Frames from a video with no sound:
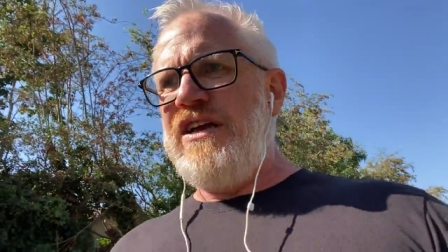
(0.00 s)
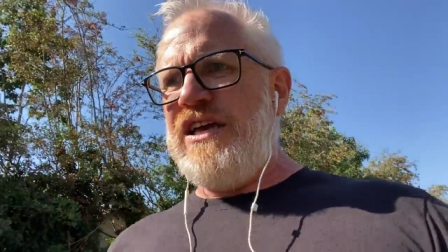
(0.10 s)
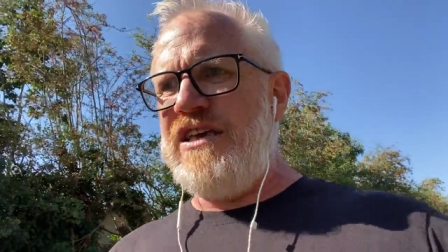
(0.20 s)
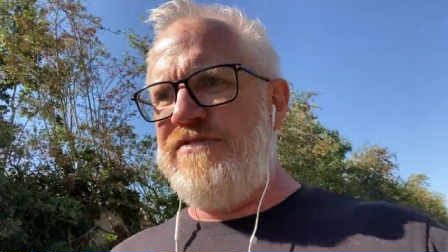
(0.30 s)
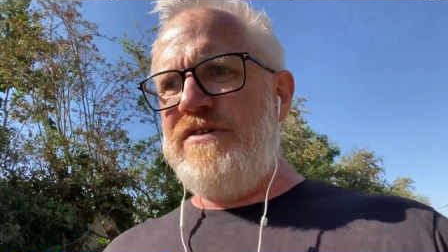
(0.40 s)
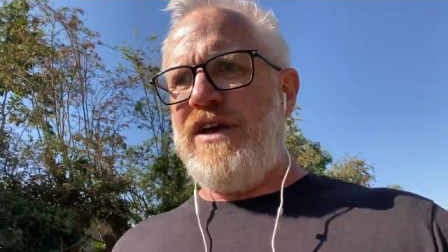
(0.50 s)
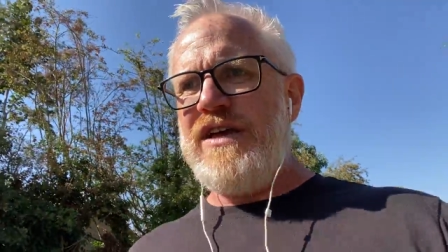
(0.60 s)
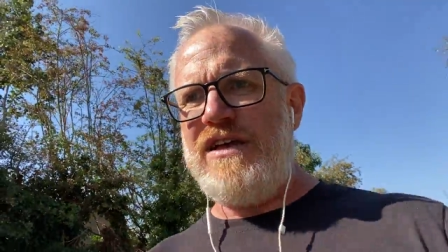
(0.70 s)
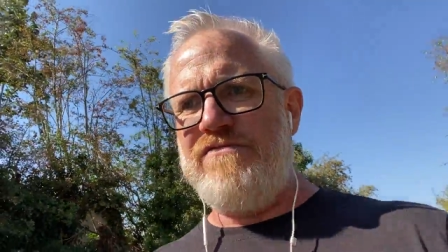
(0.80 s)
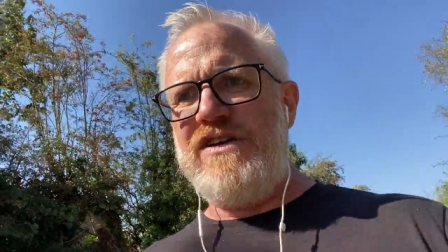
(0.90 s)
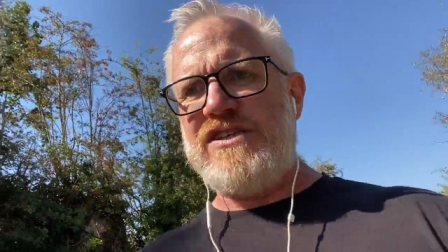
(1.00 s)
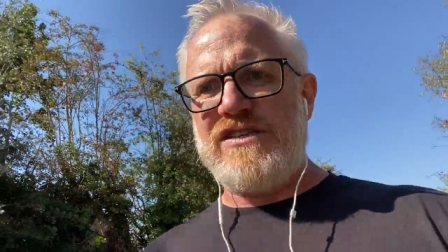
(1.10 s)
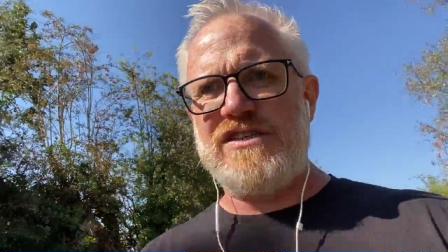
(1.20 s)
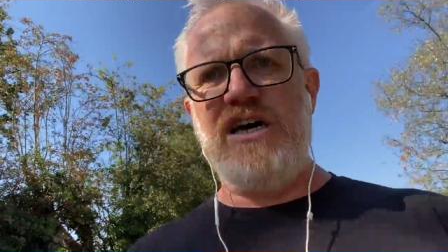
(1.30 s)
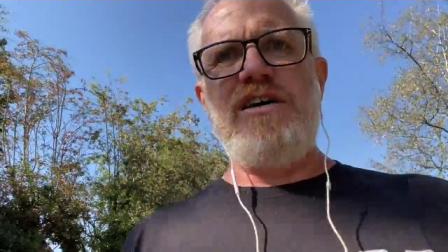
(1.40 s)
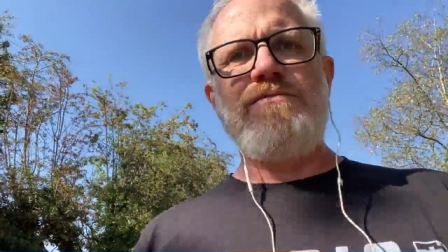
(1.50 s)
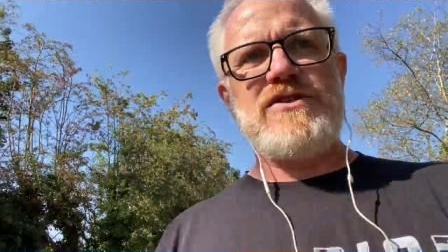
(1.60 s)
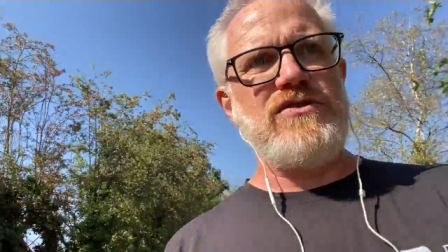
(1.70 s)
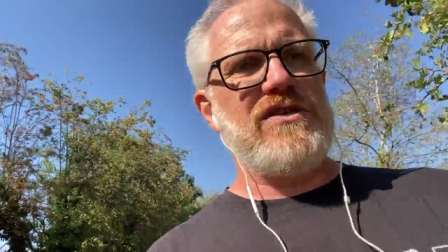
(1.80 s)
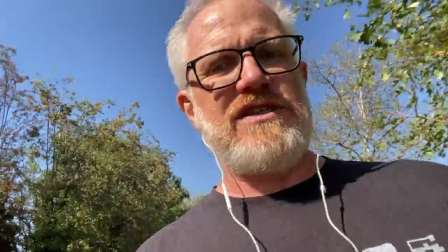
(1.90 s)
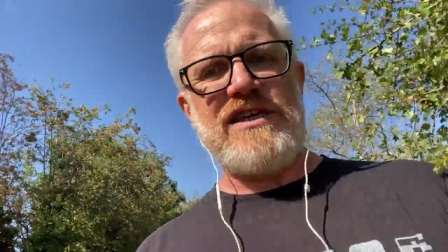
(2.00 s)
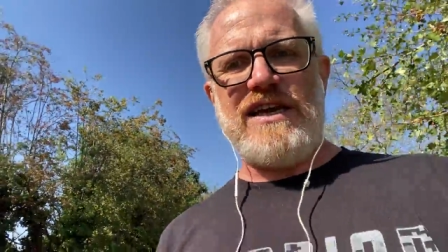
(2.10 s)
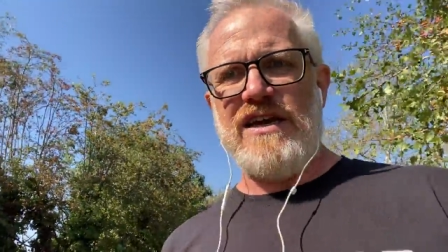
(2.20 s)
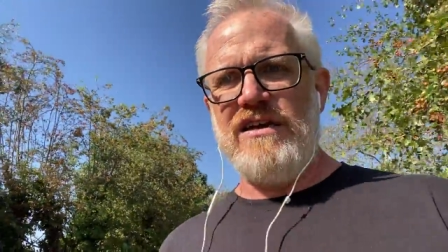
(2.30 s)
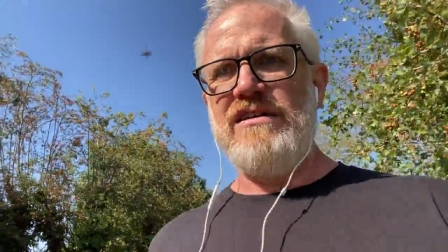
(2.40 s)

even in recent times, you could say